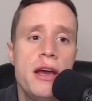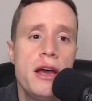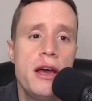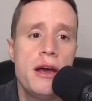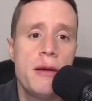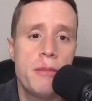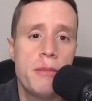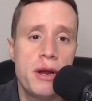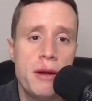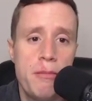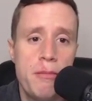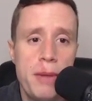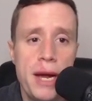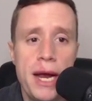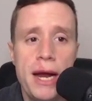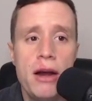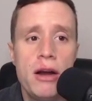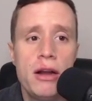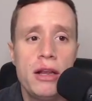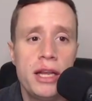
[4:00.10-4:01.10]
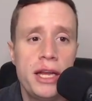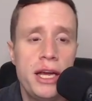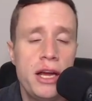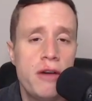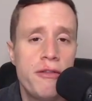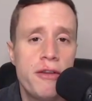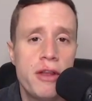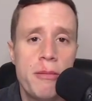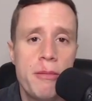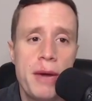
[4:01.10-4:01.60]
but apparently
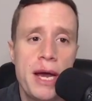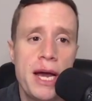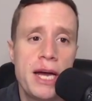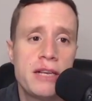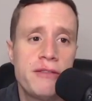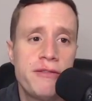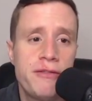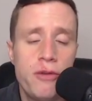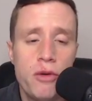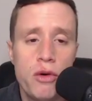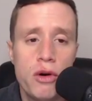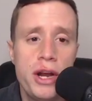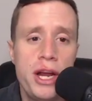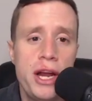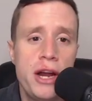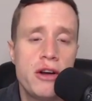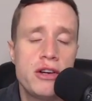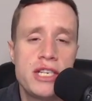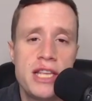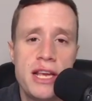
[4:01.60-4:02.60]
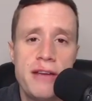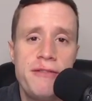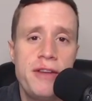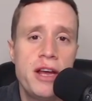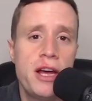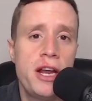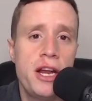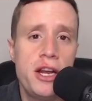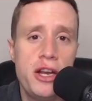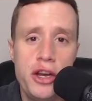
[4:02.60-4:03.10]
over the past 4 years, they've
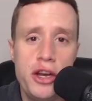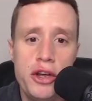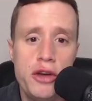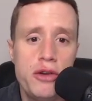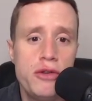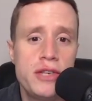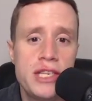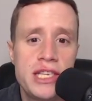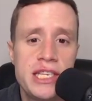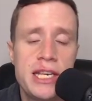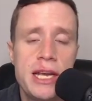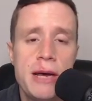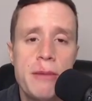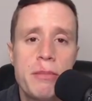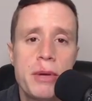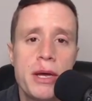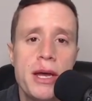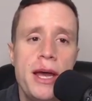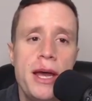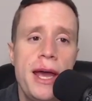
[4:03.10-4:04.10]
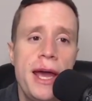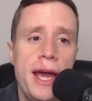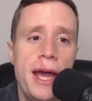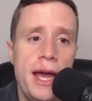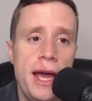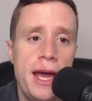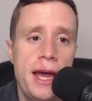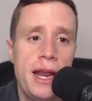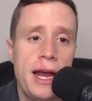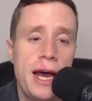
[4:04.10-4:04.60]
done a new SIPP,
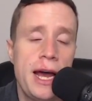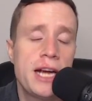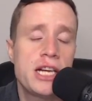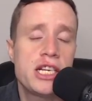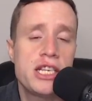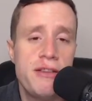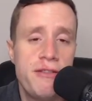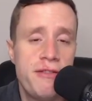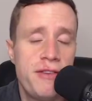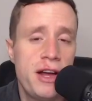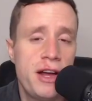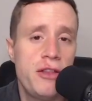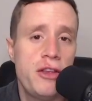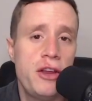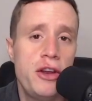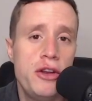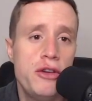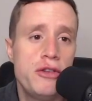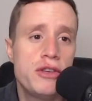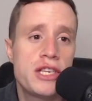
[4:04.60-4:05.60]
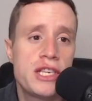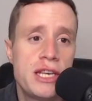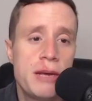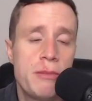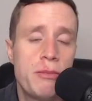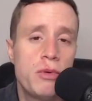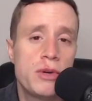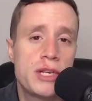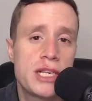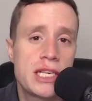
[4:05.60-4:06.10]
and I actually found the new
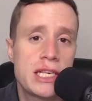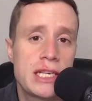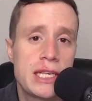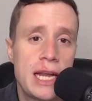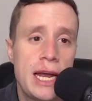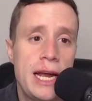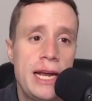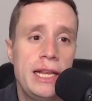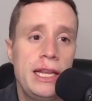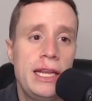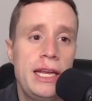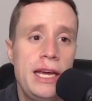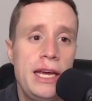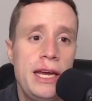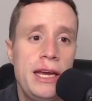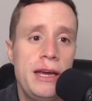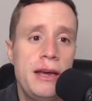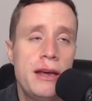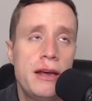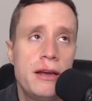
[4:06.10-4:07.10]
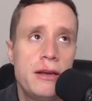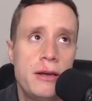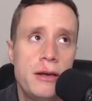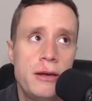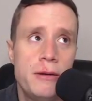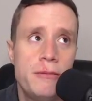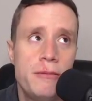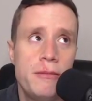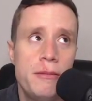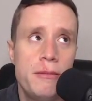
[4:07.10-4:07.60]
SIPP was slightly
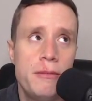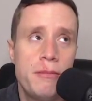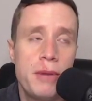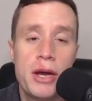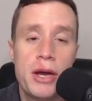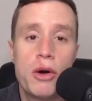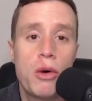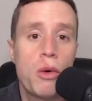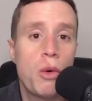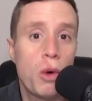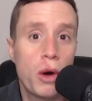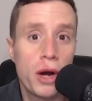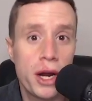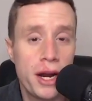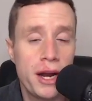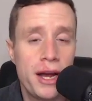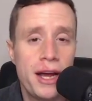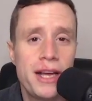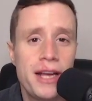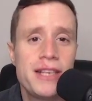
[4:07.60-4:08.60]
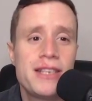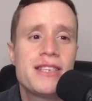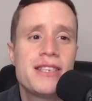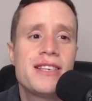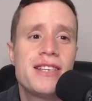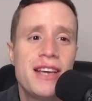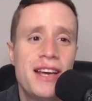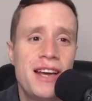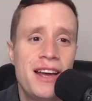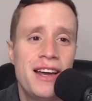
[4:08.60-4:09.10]
better
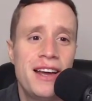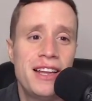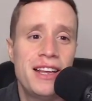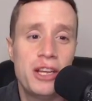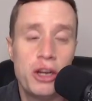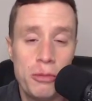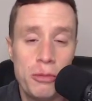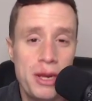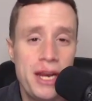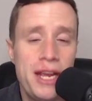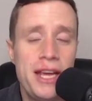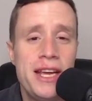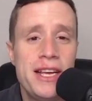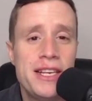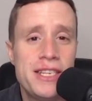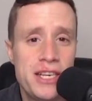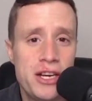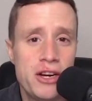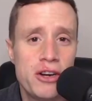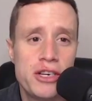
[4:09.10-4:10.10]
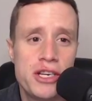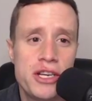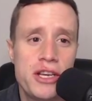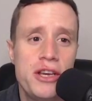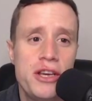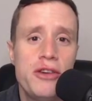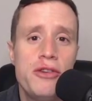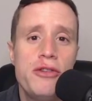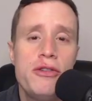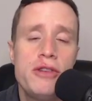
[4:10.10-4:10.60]
organized, a little bit easier to
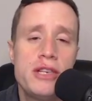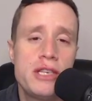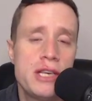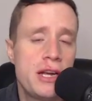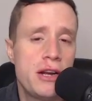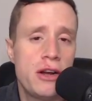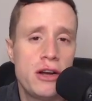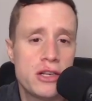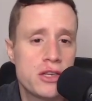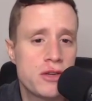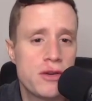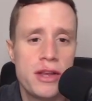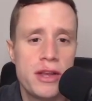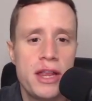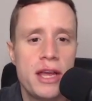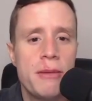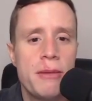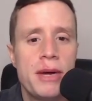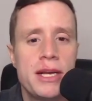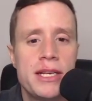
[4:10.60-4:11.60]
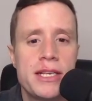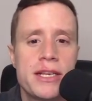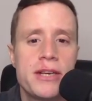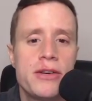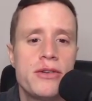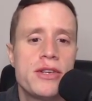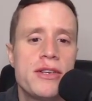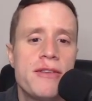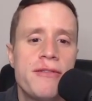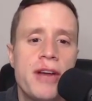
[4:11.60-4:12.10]
use, and also I think my
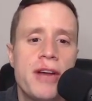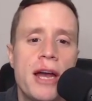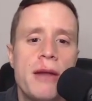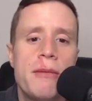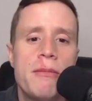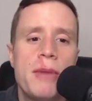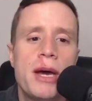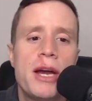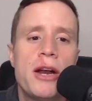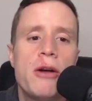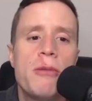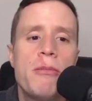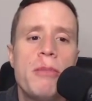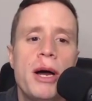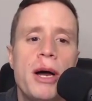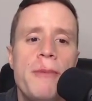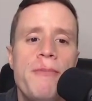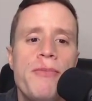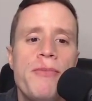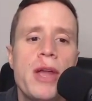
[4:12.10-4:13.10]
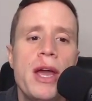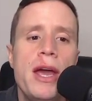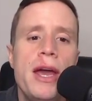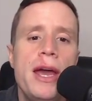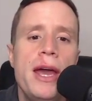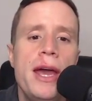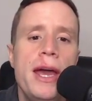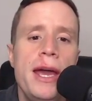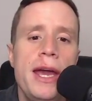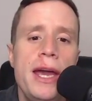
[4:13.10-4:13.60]
skills have gotten better. But
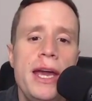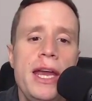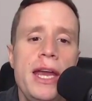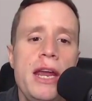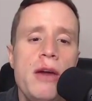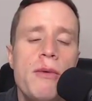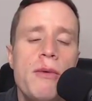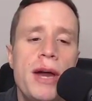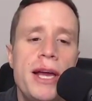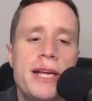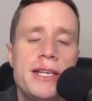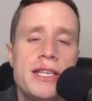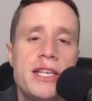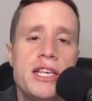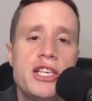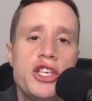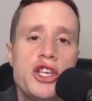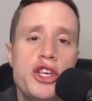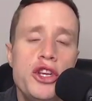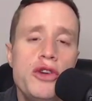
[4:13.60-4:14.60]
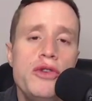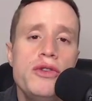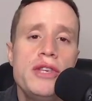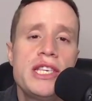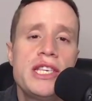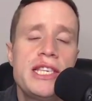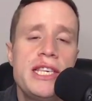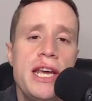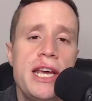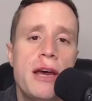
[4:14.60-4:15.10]
anyways, this new
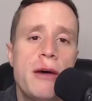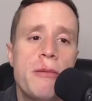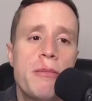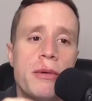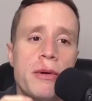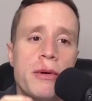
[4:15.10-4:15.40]
SIPP